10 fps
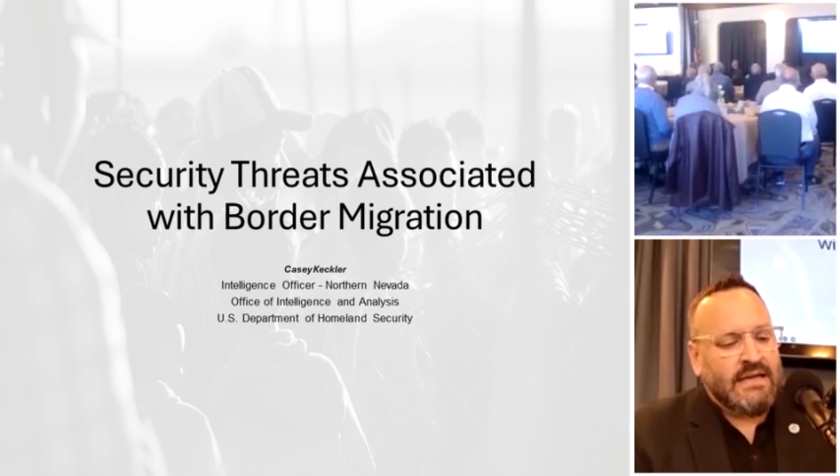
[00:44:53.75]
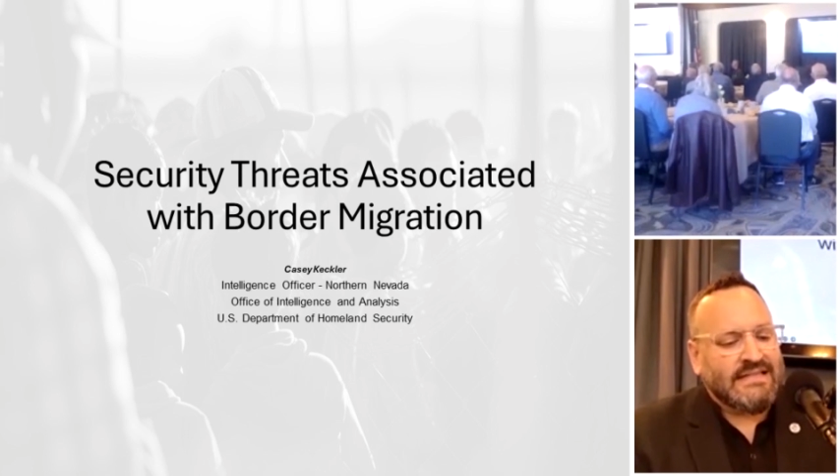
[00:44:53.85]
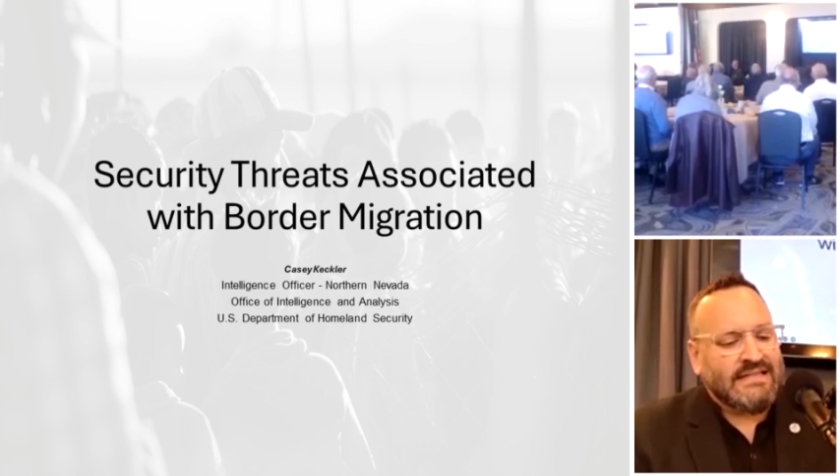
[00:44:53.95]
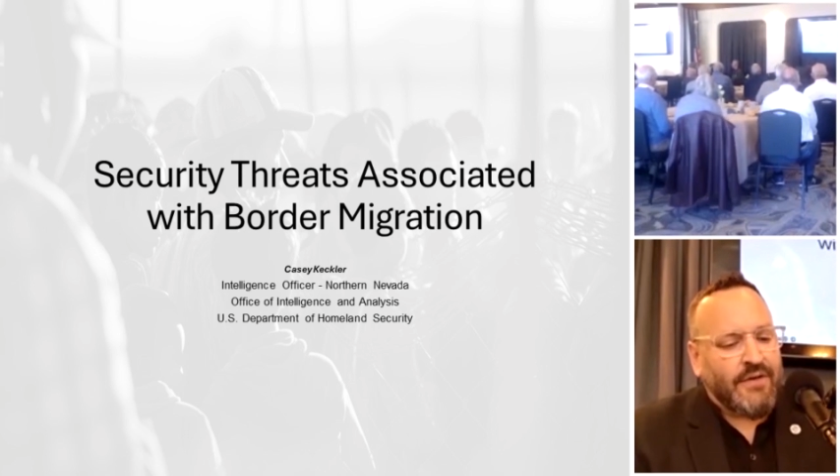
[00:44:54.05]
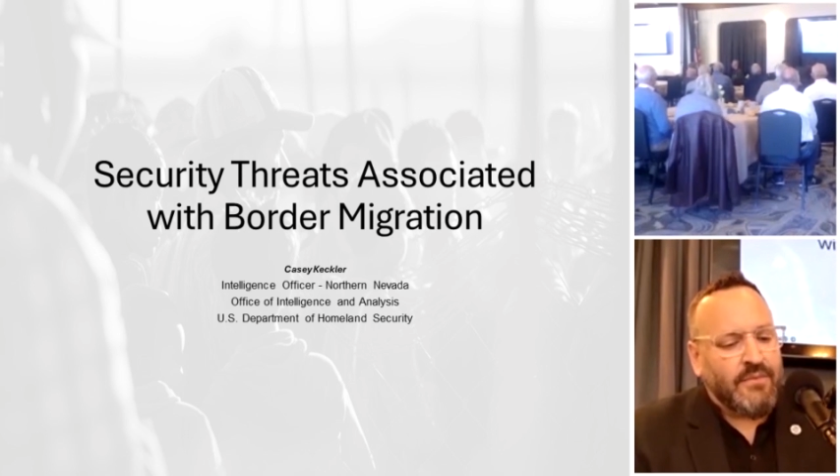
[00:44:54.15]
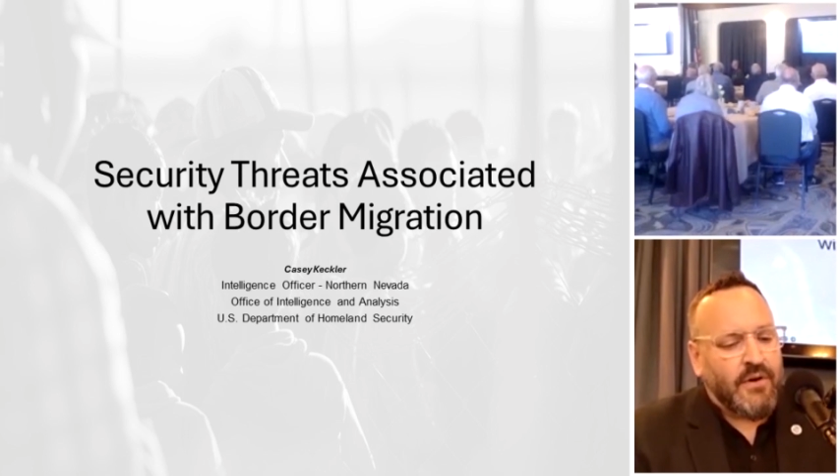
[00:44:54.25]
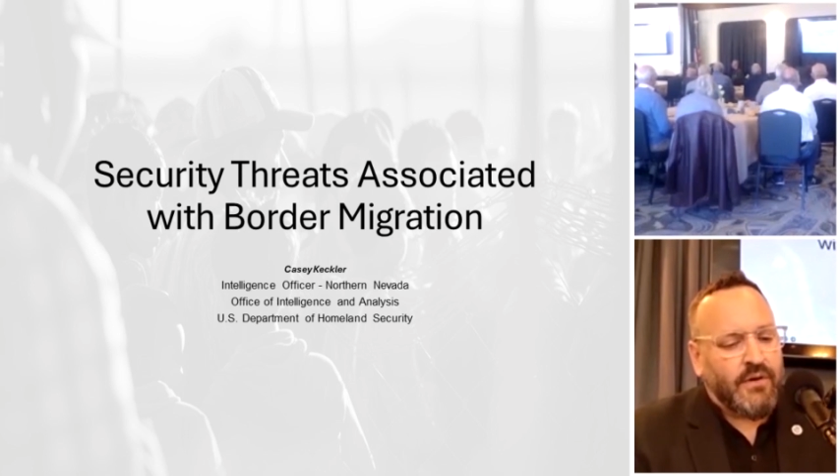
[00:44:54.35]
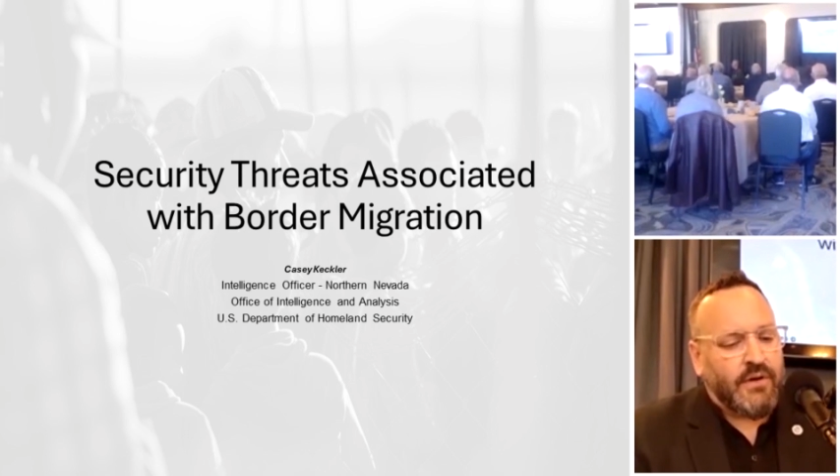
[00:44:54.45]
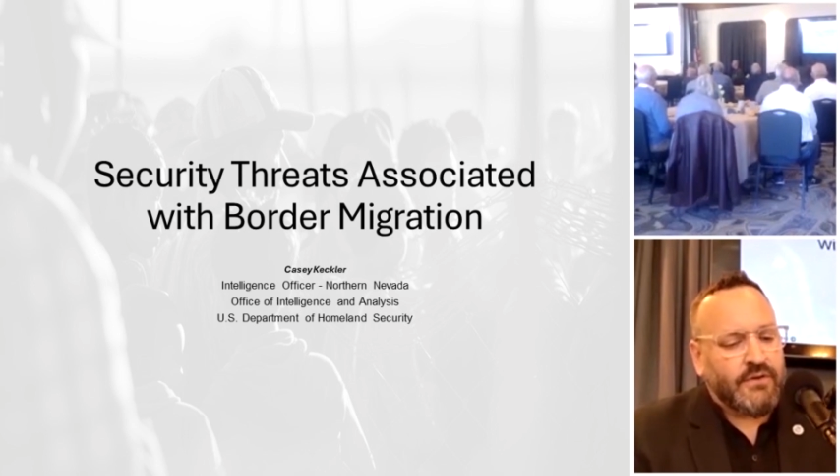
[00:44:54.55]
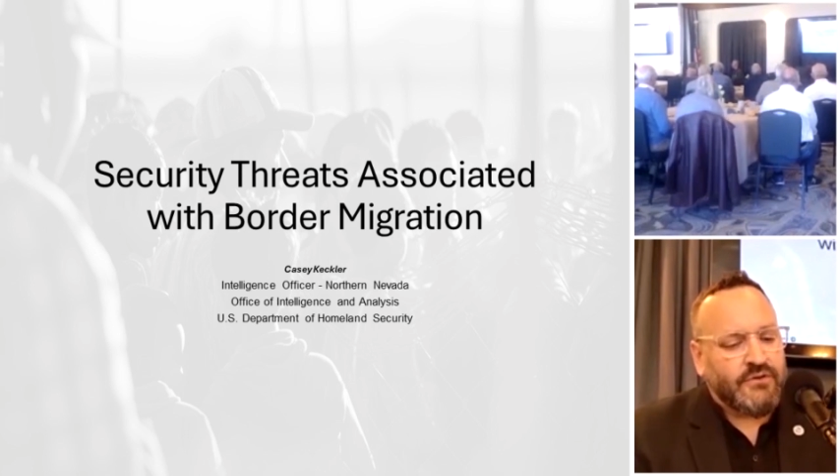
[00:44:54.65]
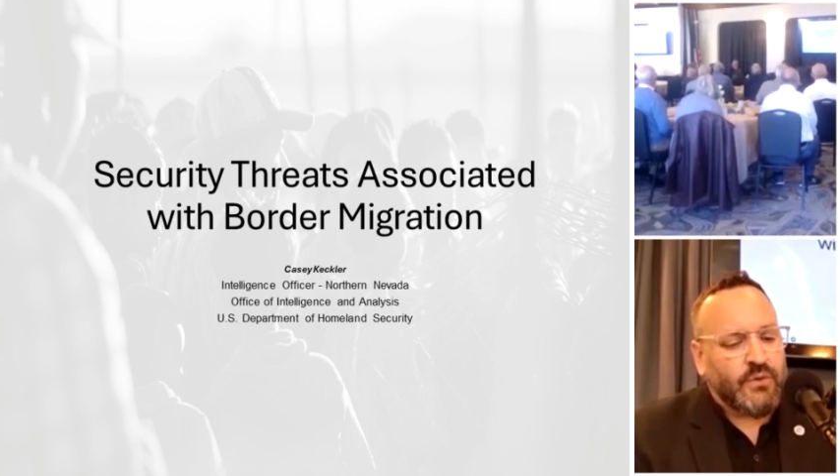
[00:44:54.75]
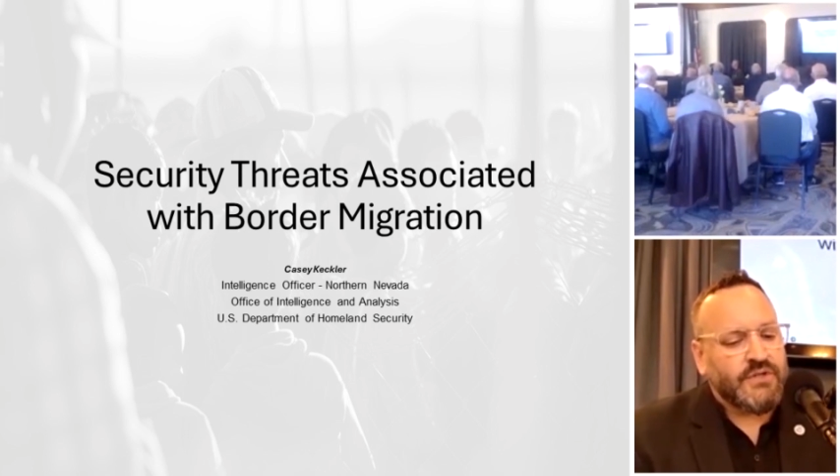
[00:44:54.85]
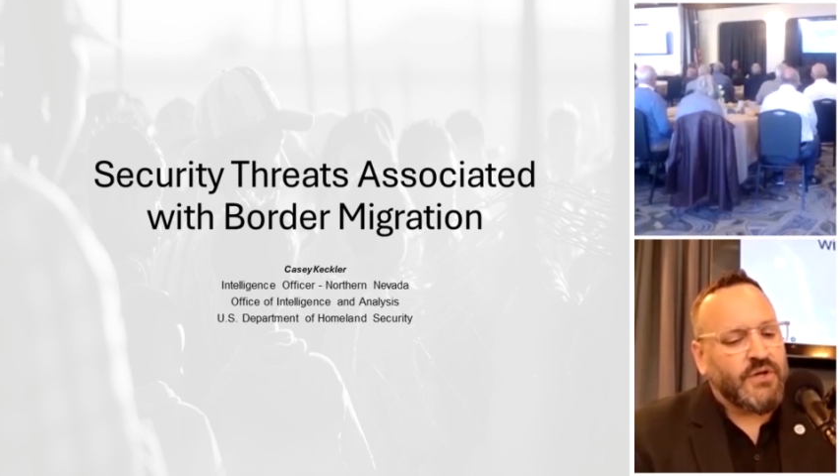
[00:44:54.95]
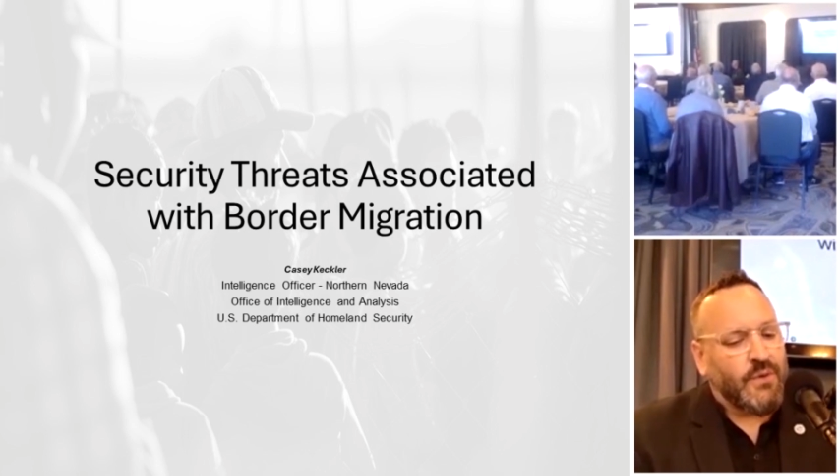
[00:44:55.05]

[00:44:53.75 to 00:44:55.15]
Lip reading: and South American source